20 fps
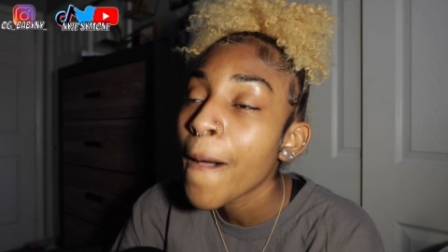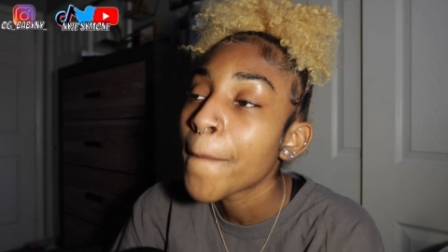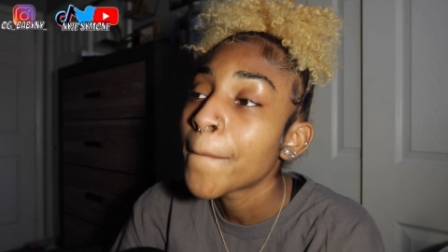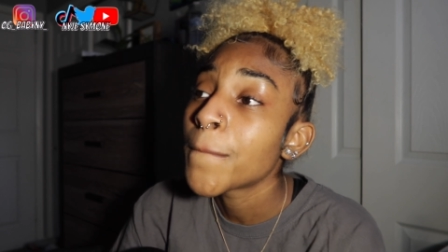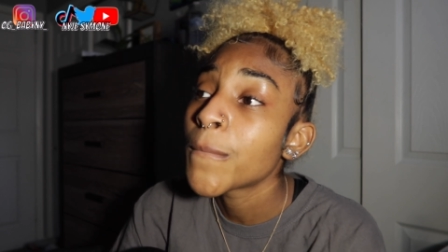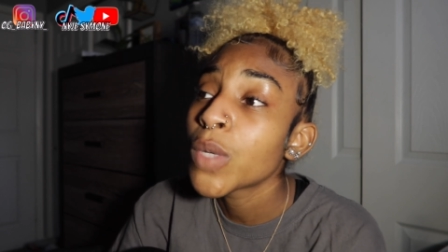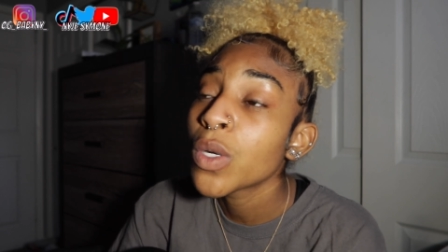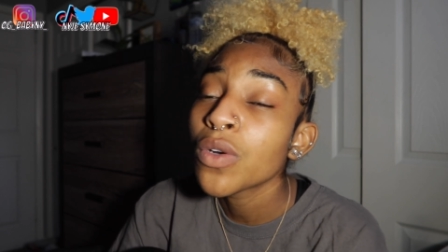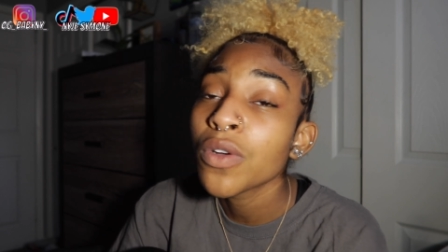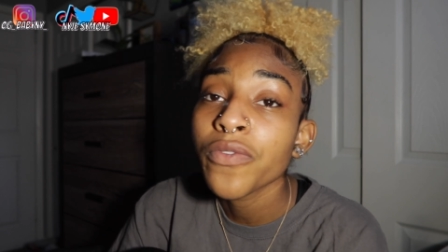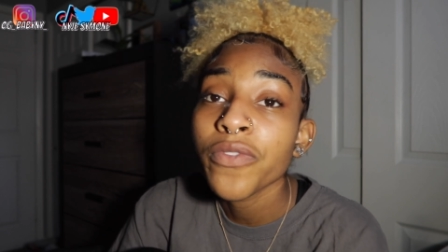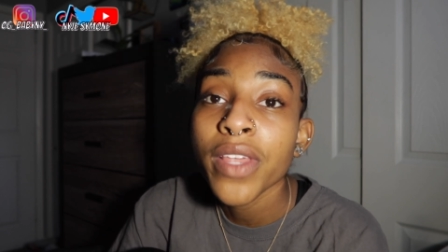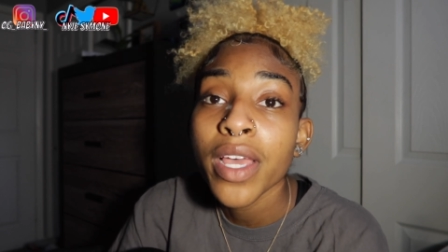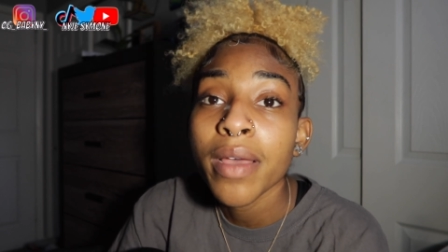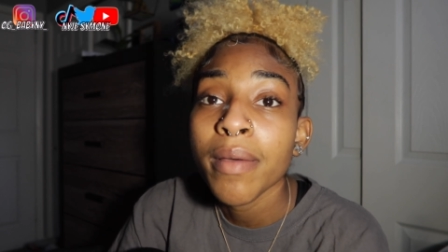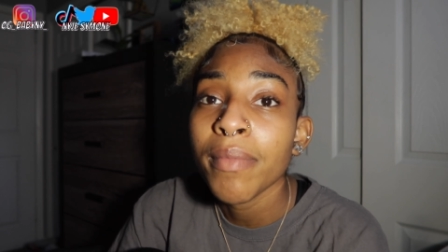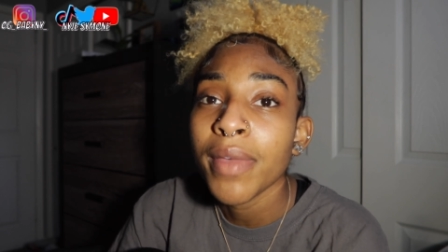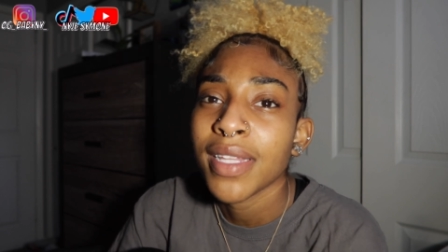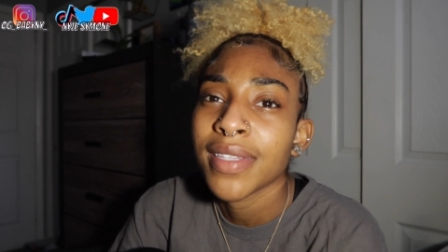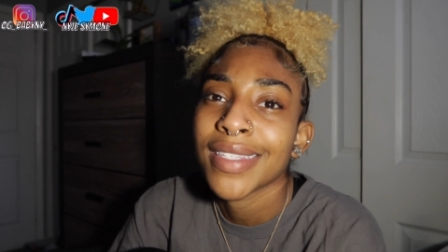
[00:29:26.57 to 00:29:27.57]
moved
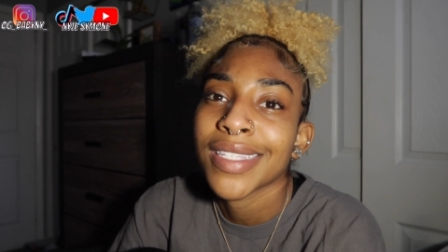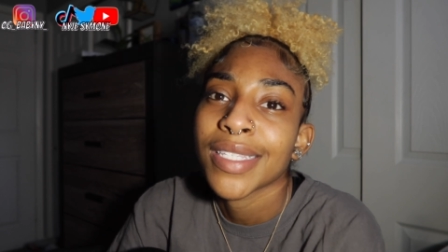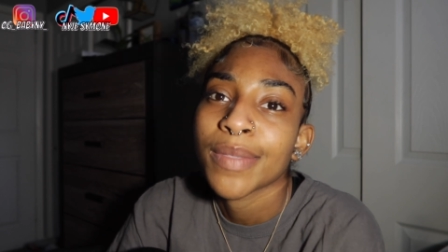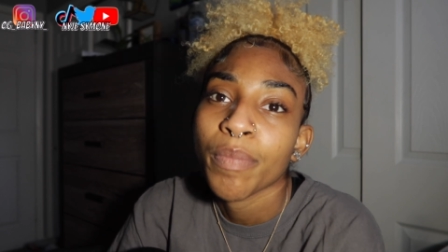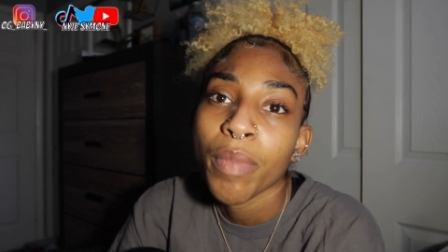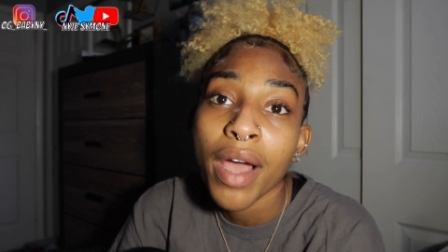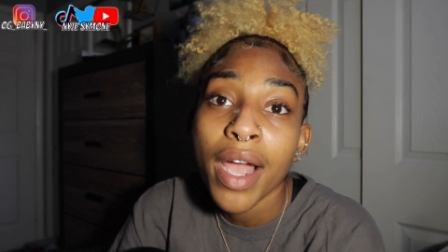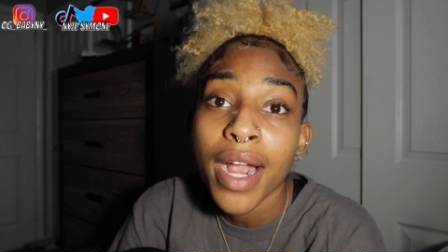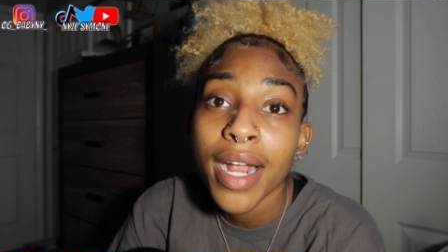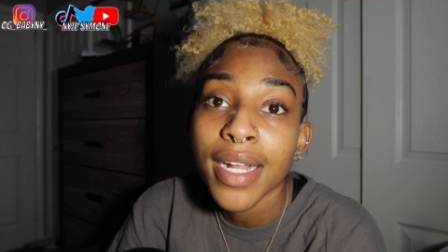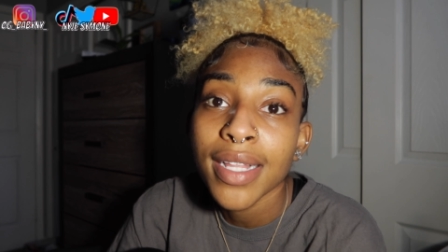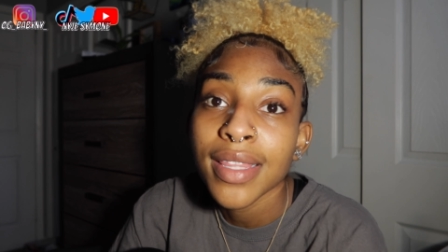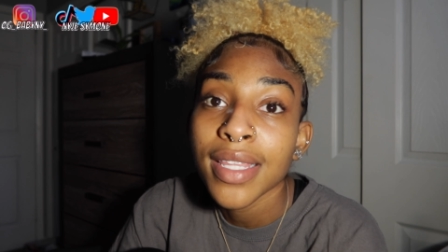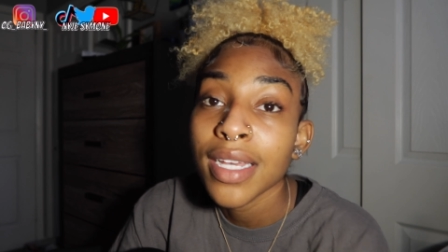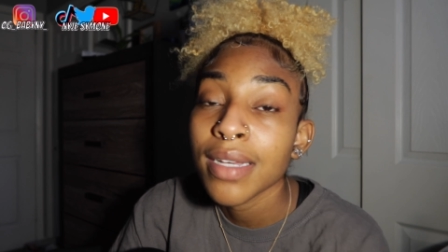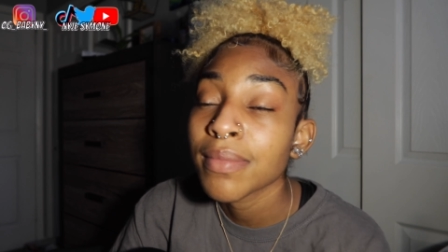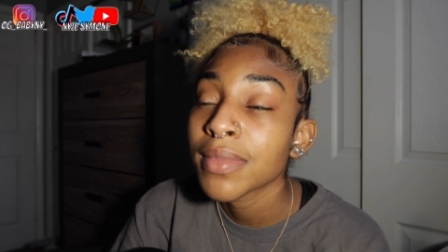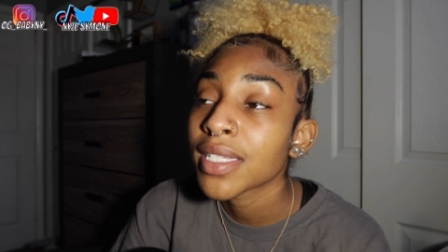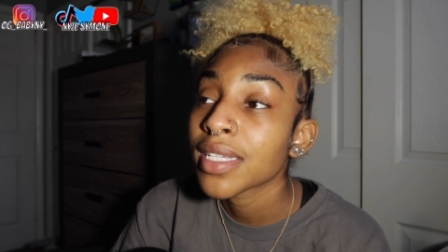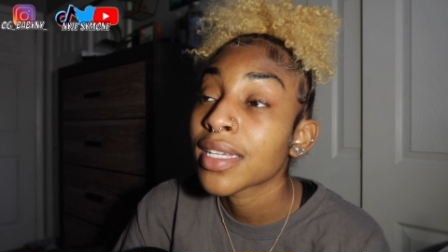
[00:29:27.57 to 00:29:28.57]
them, inspired
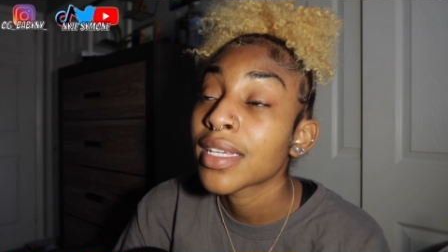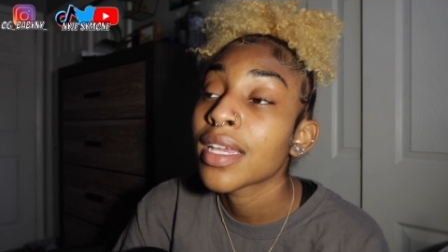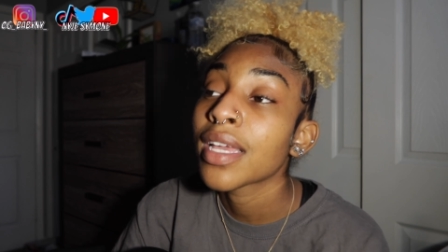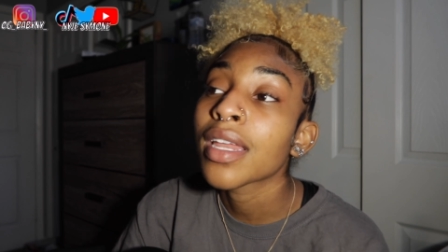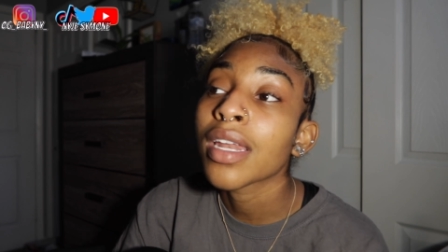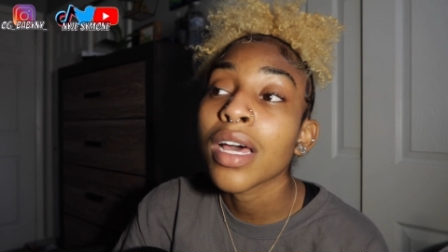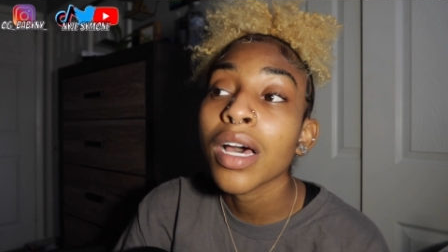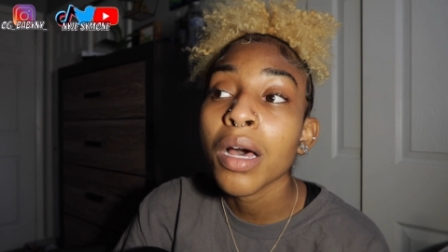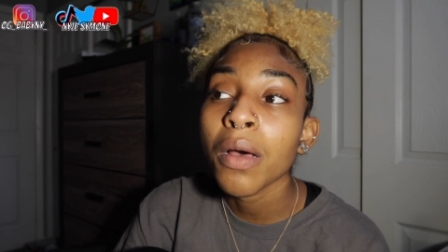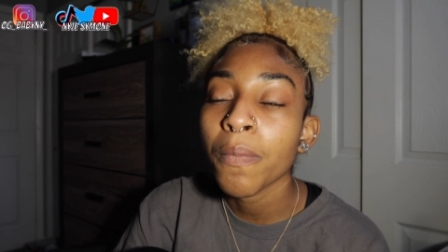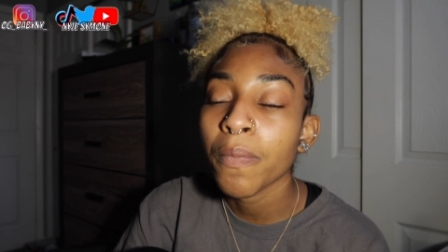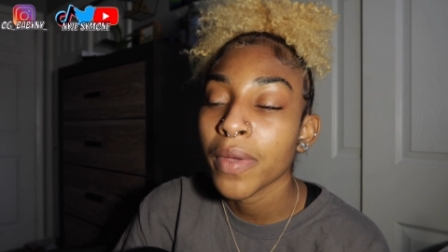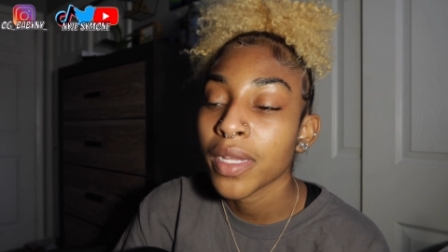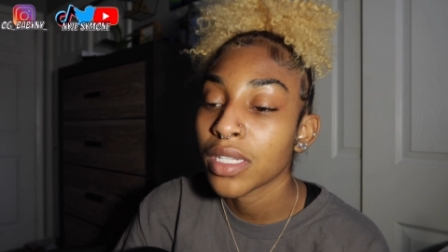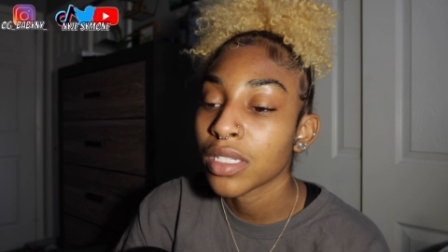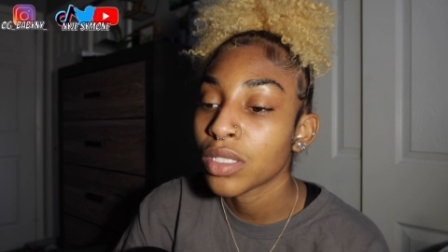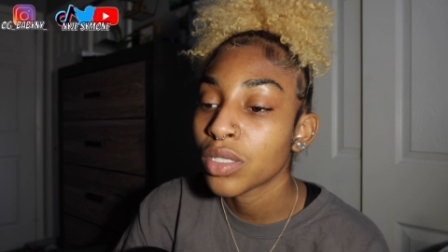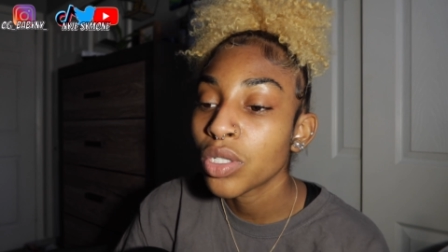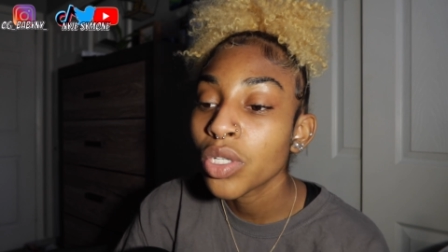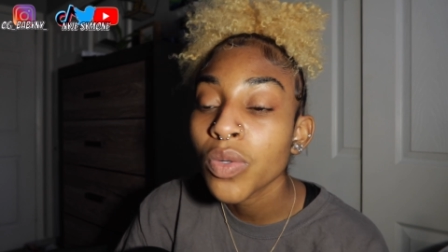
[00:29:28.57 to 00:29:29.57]
them to get up
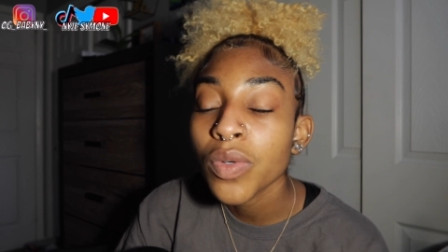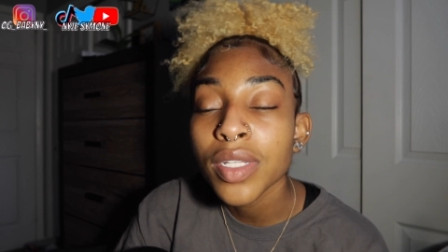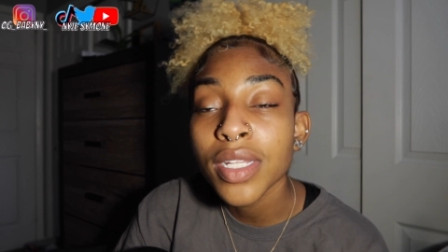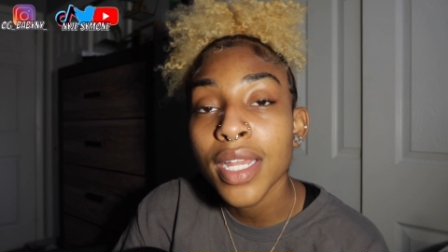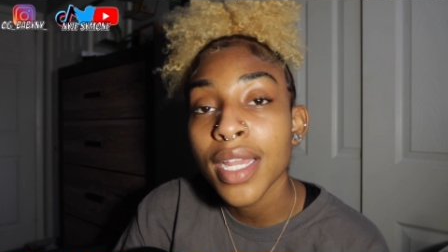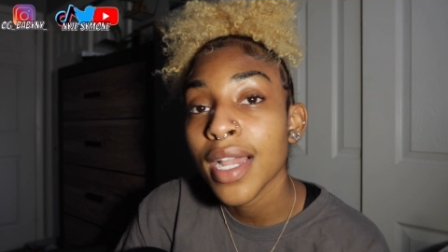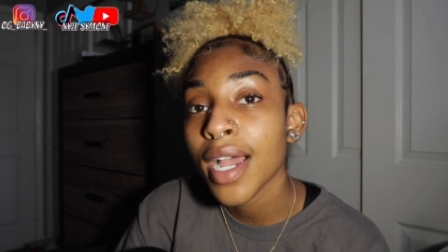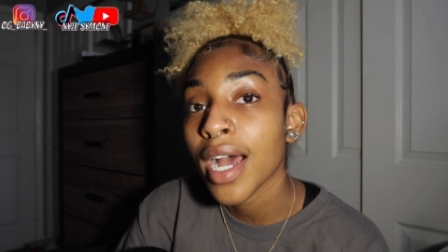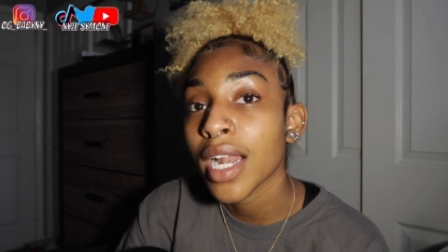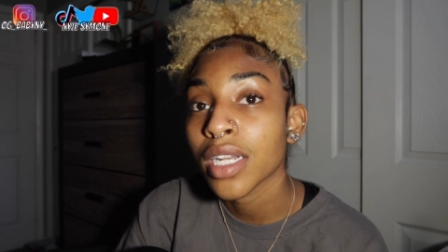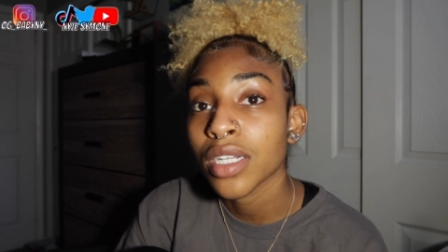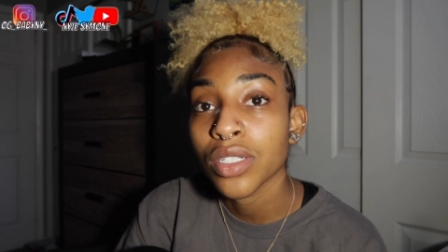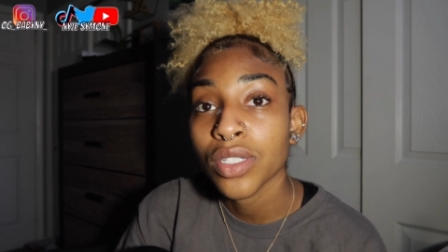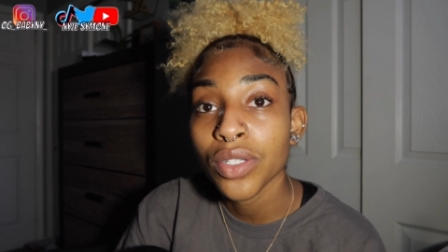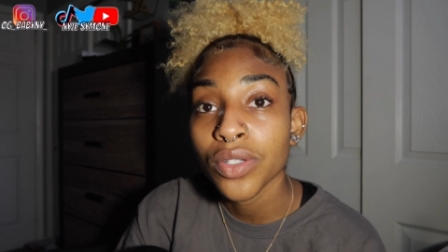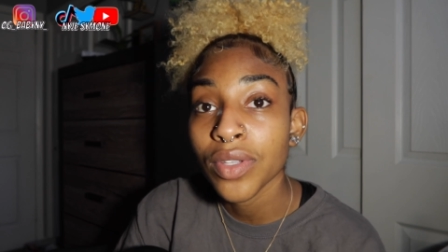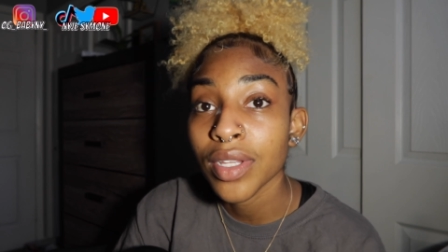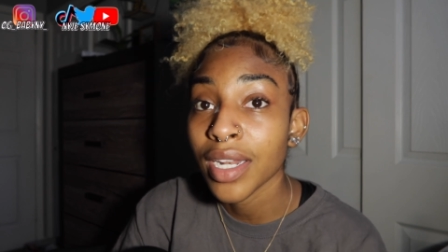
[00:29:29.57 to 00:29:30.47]
and do what they gotta do,